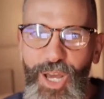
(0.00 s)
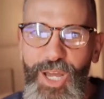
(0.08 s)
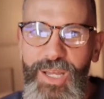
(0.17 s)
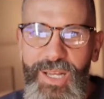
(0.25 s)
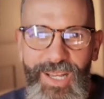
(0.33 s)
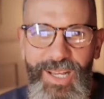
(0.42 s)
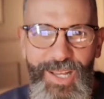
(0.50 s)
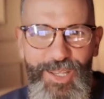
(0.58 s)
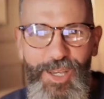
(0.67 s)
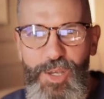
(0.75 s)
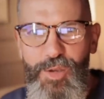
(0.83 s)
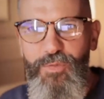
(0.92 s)
look,
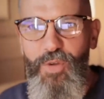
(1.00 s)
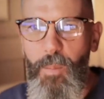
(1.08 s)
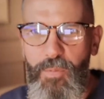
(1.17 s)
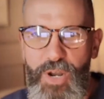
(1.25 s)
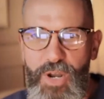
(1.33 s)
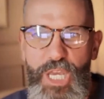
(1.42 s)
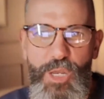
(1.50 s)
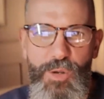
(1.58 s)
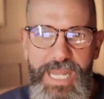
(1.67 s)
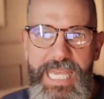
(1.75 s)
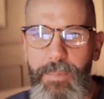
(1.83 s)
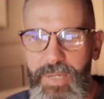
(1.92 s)
you've got a pretty
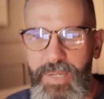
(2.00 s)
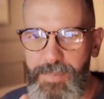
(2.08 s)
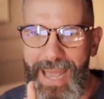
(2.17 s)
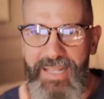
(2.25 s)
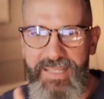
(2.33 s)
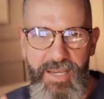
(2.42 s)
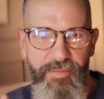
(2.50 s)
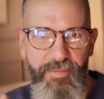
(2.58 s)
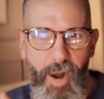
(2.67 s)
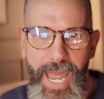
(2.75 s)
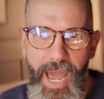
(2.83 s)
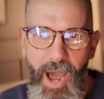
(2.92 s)
unique
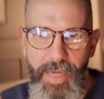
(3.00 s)
perspective, right?